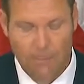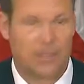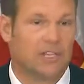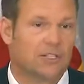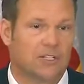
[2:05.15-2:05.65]

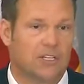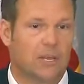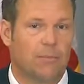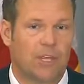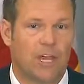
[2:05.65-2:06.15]
But that's just the
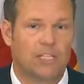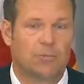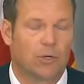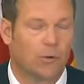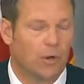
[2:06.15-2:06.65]
tip of the
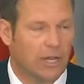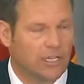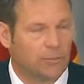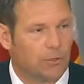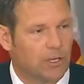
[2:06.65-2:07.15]
iceberg. One
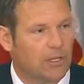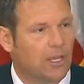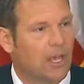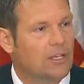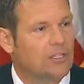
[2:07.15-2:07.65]
expert in
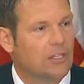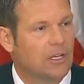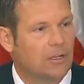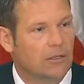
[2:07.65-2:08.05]
the case